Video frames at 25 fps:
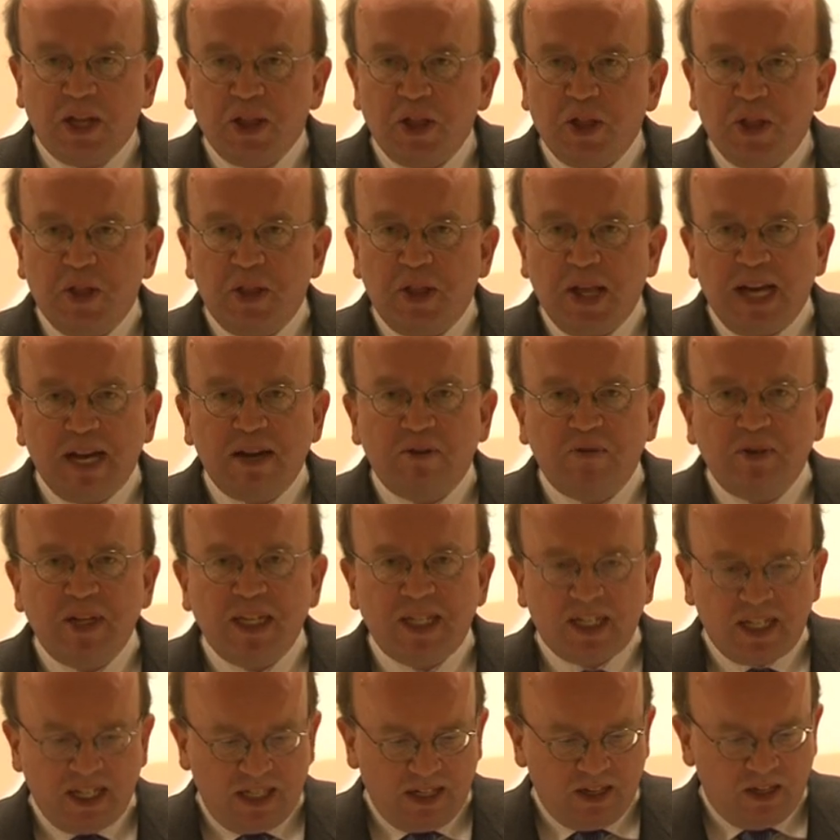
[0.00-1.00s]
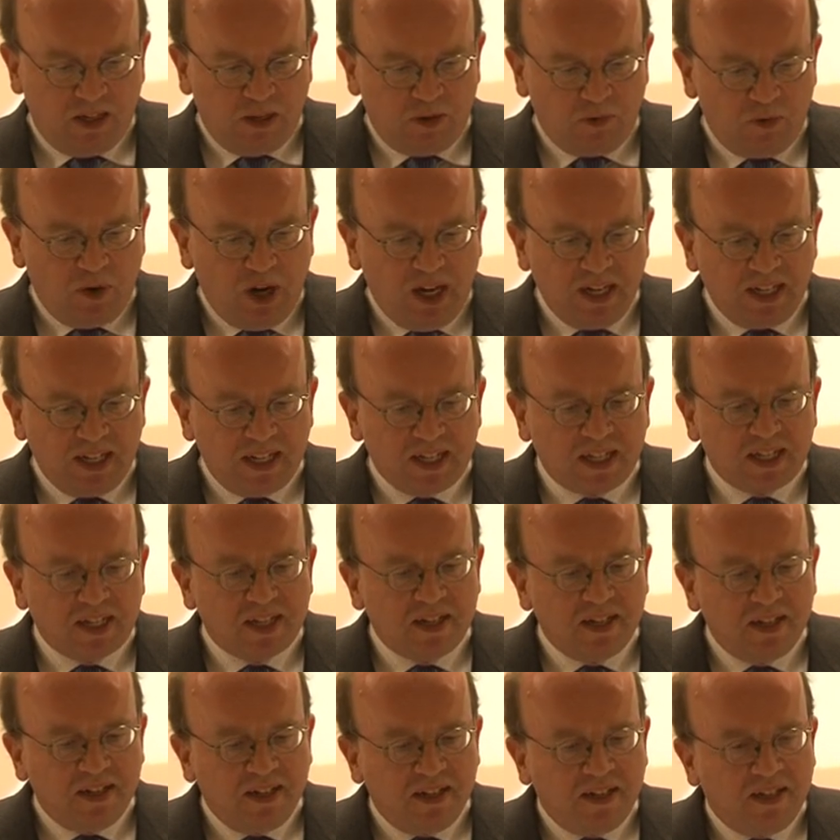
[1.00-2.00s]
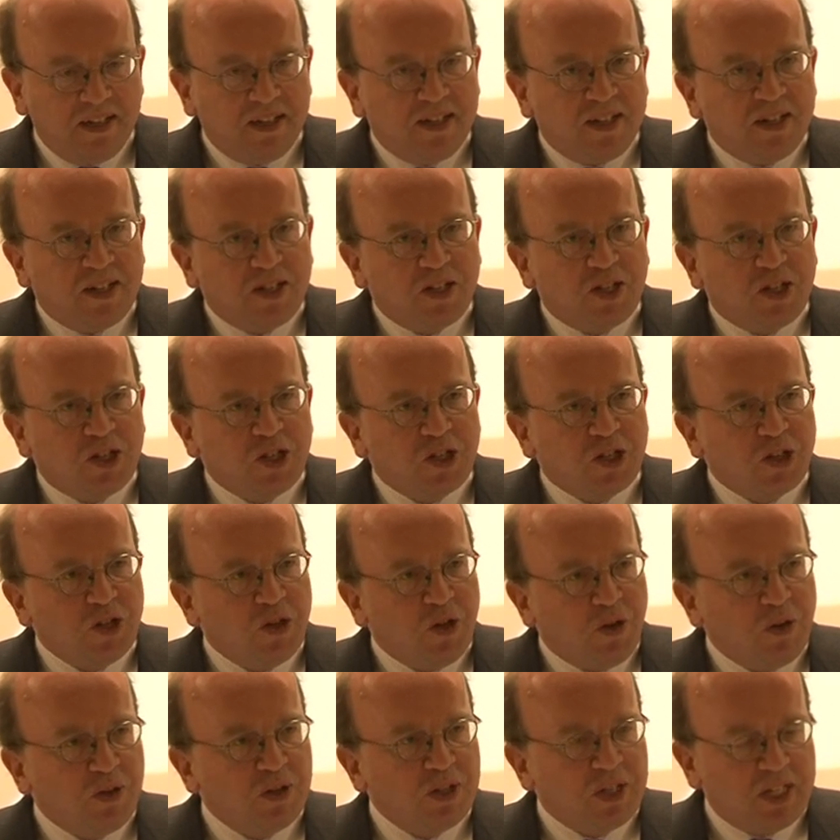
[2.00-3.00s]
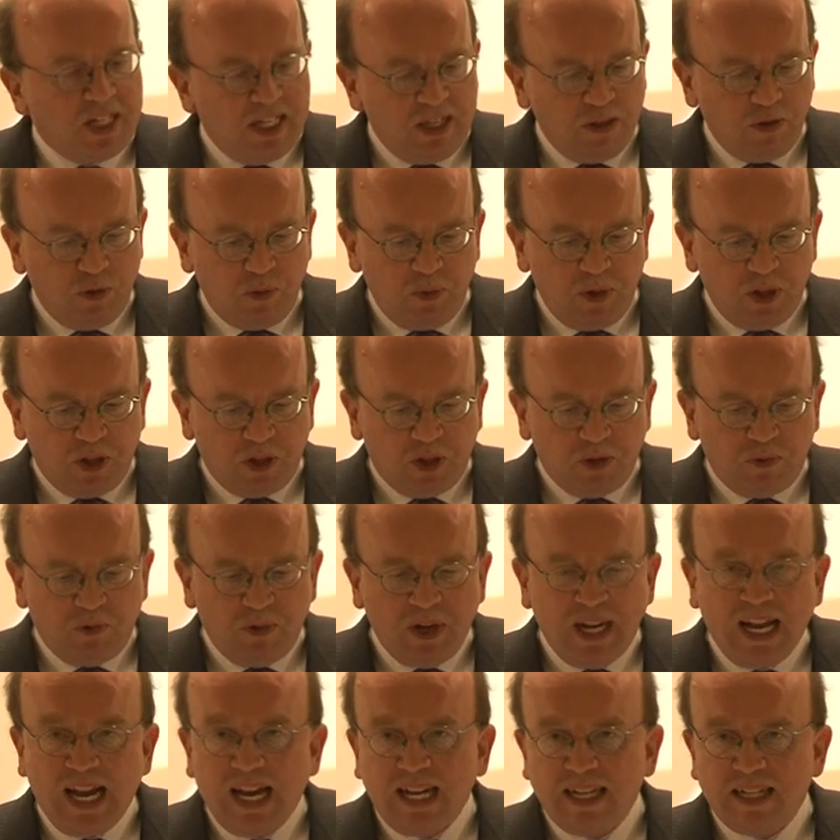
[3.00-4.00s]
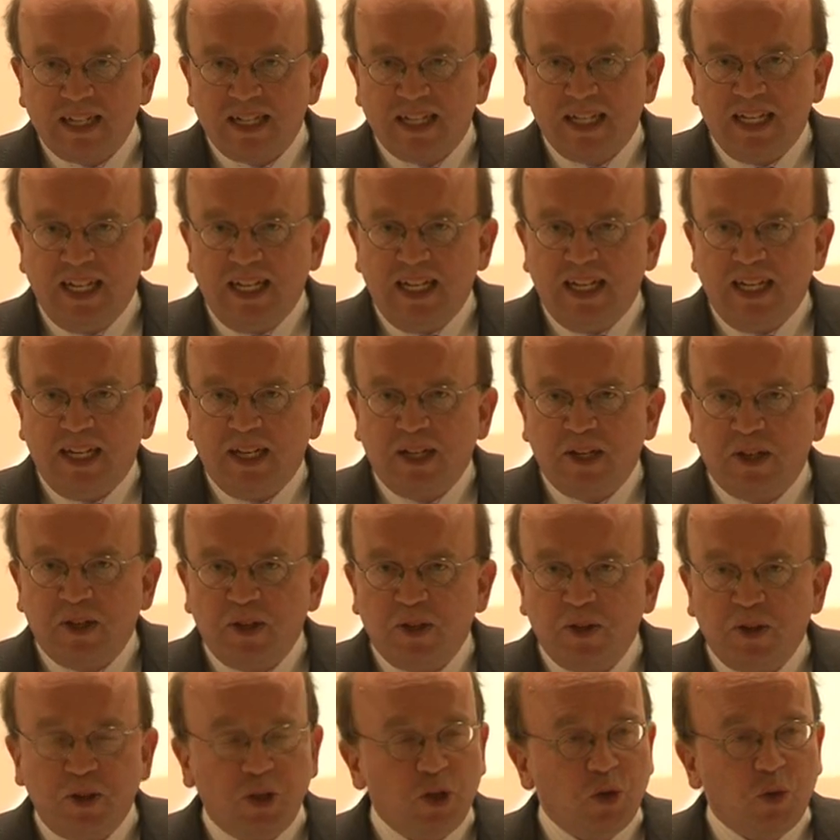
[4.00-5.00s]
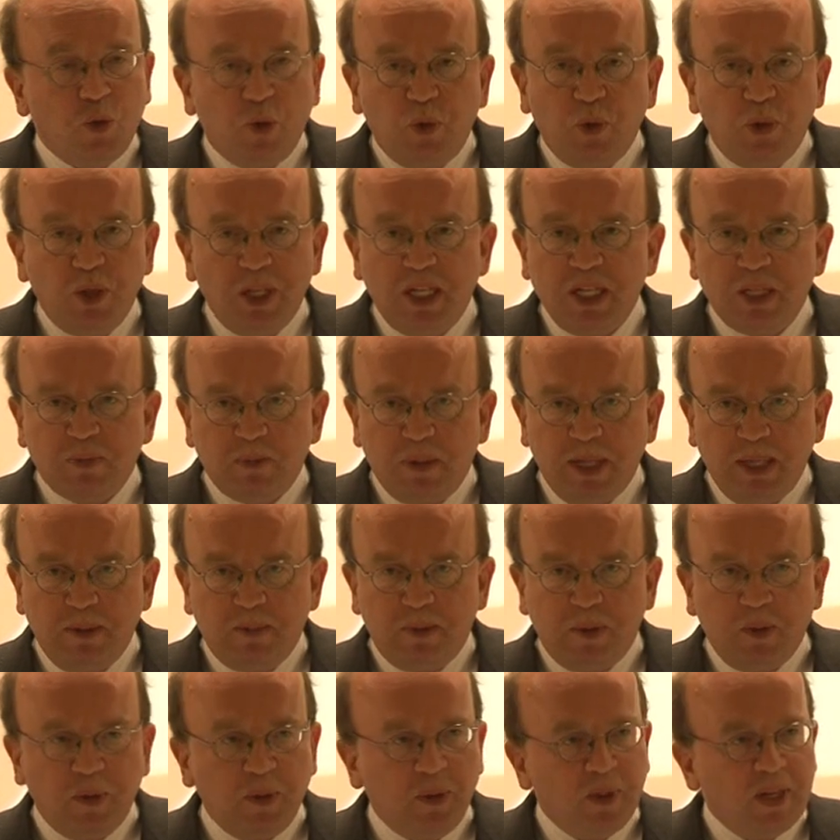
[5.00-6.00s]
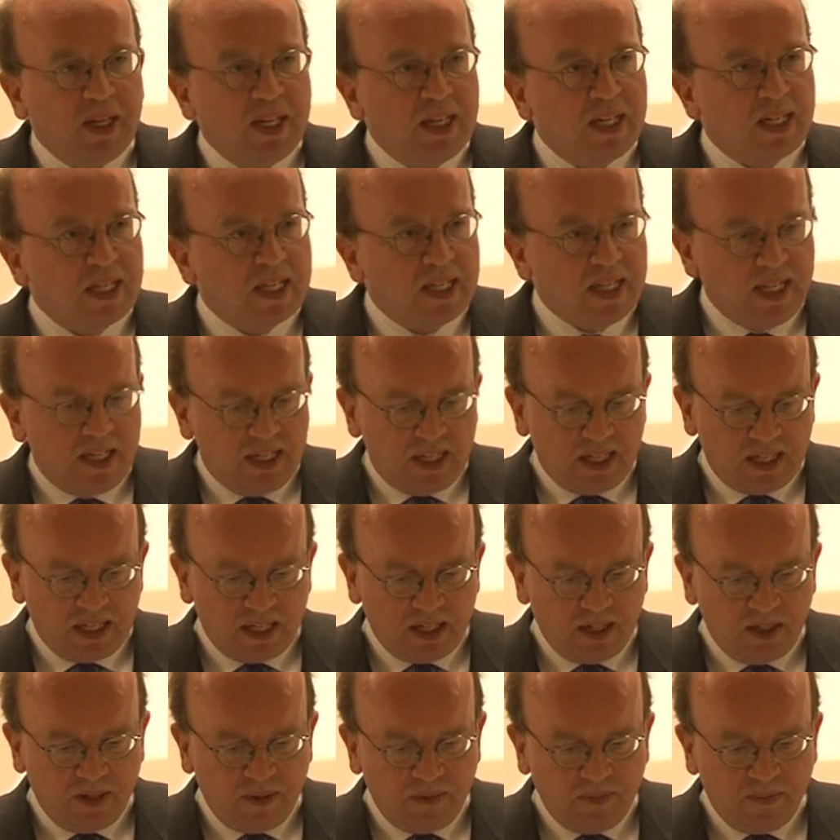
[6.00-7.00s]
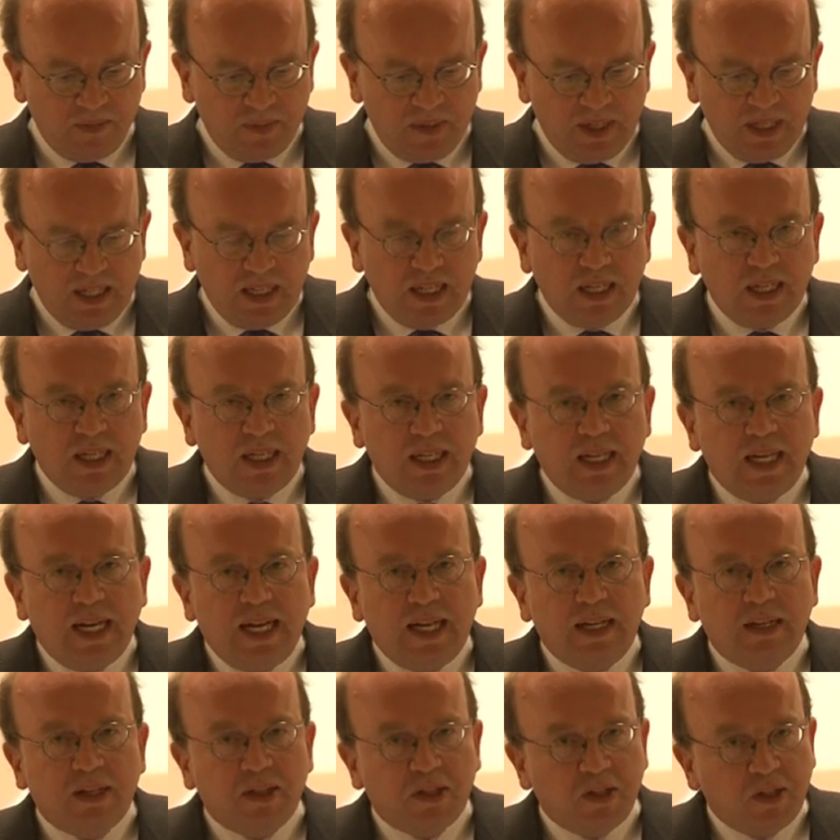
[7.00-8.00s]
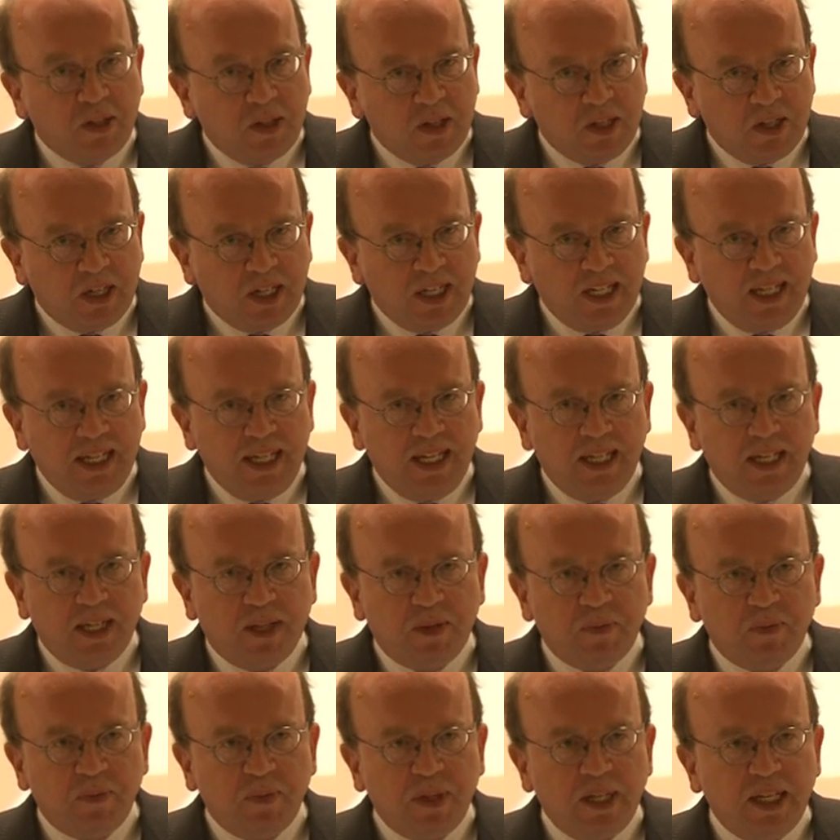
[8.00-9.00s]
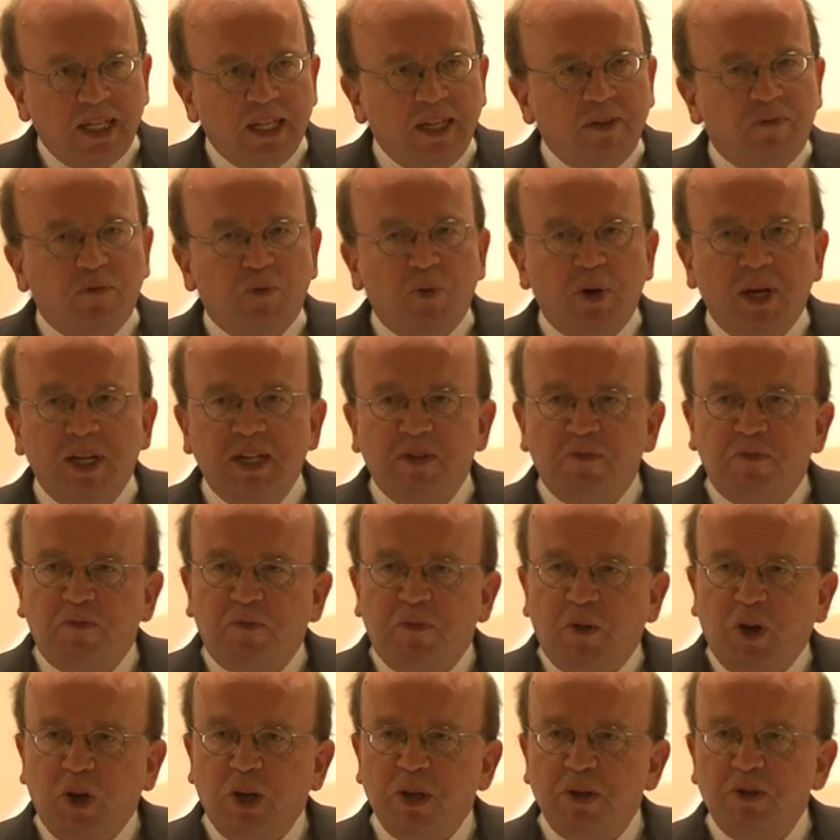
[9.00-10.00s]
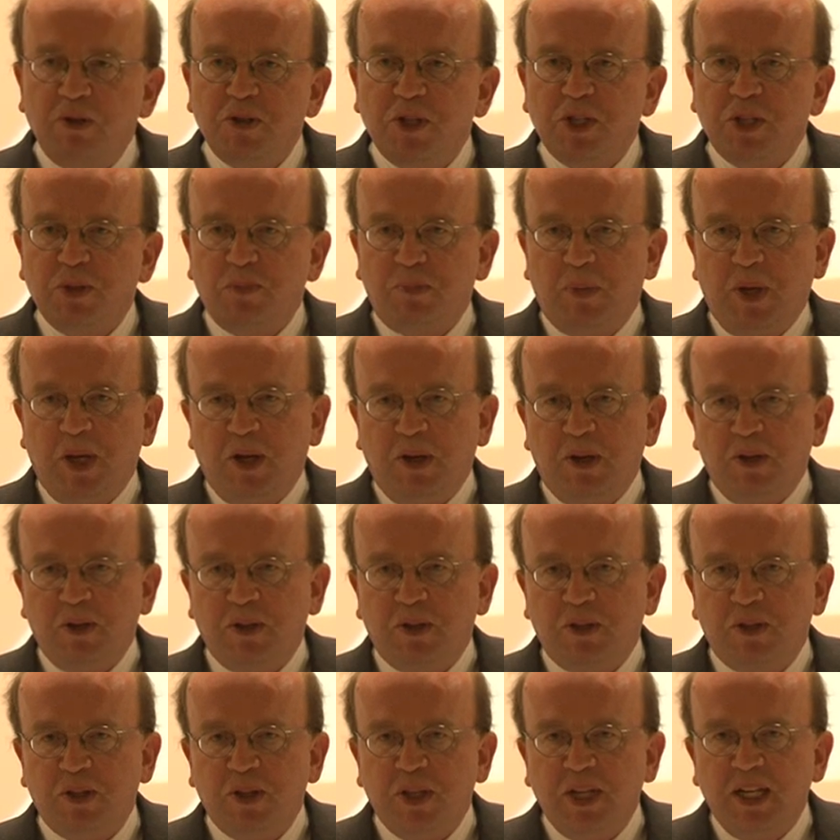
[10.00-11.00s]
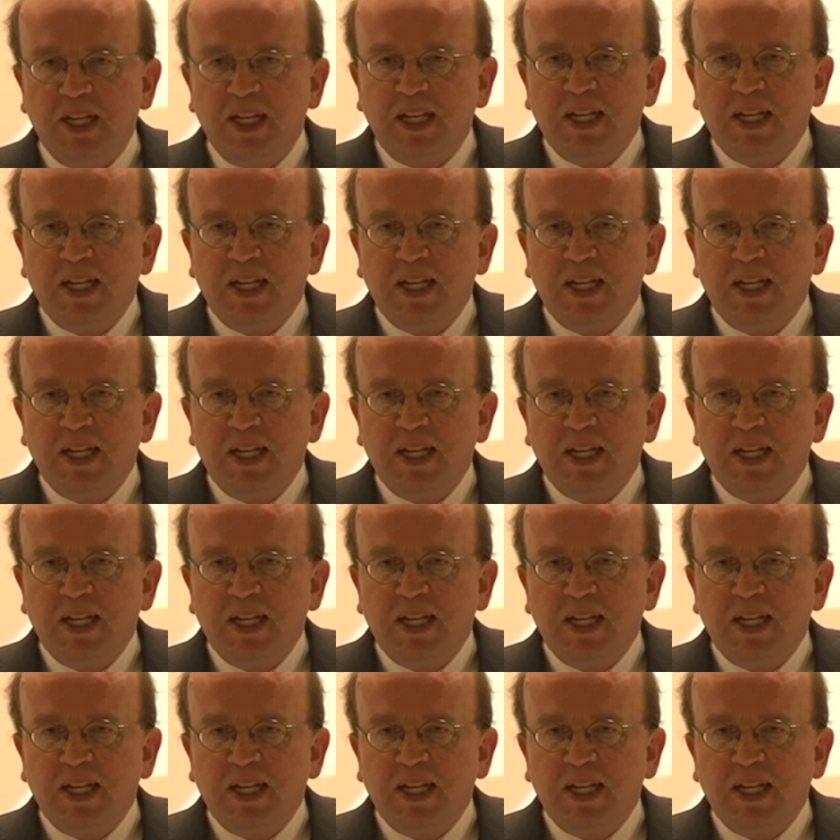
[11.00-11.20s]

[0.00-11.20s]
their eating our rice does not deal with the reality that all these people exist. And thirdly, if one follows the path